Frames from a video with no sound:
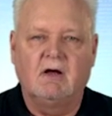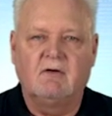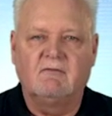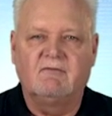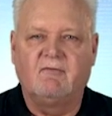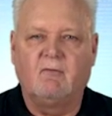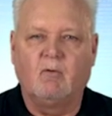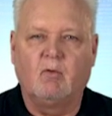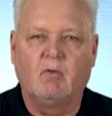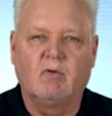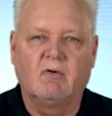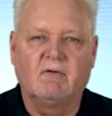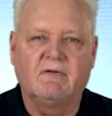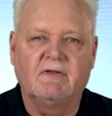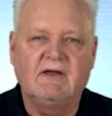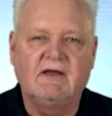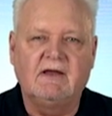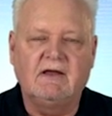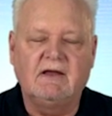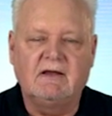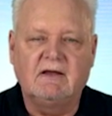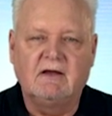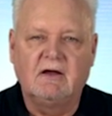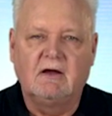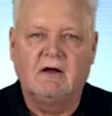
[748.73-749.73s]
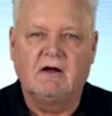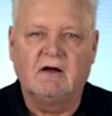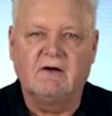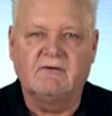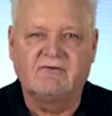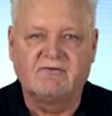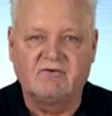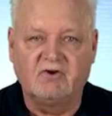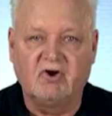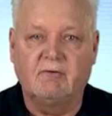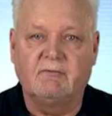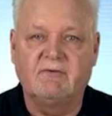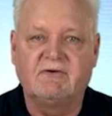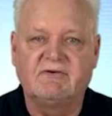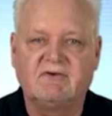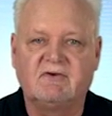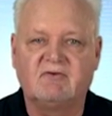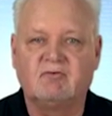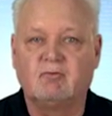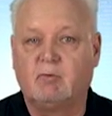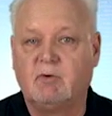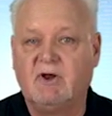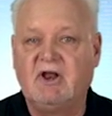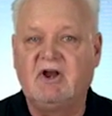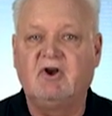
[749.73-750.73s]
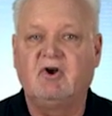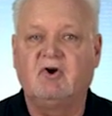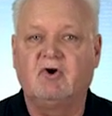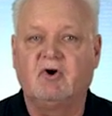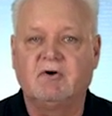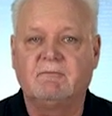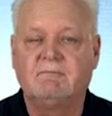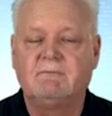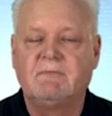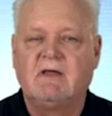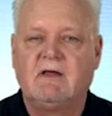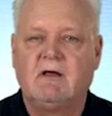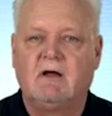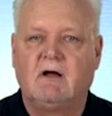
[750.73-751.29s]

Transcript: for the services rendered,